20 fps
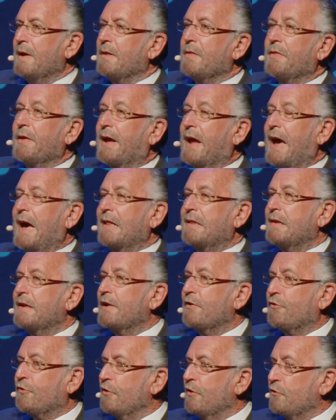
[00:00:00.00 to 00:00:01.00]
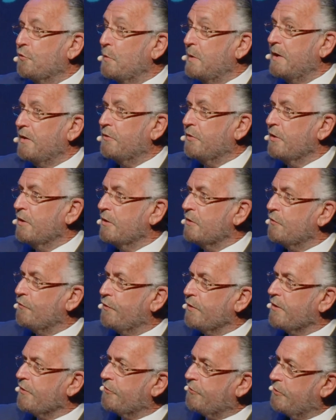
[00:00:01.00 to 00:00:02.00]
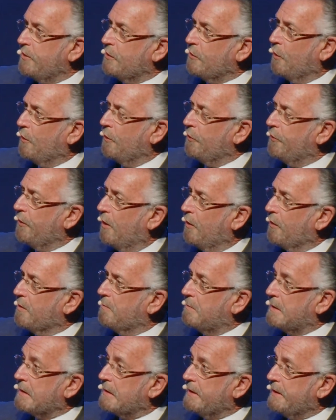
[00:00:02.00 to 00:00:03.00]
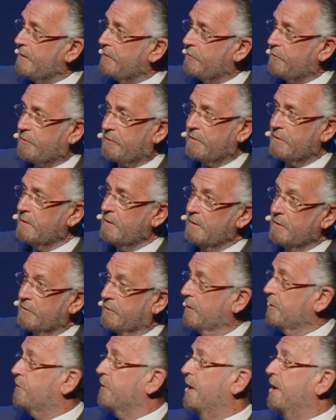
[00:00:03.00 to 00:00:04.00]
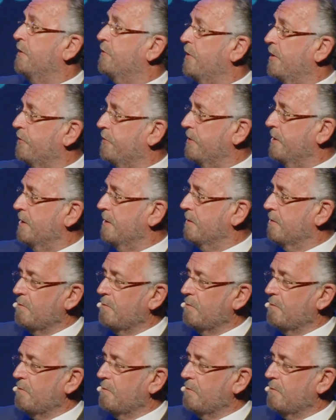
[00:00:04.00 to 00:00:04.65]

The Catholic Church, when it turns for the Synod on the Middle East, turned to AJC.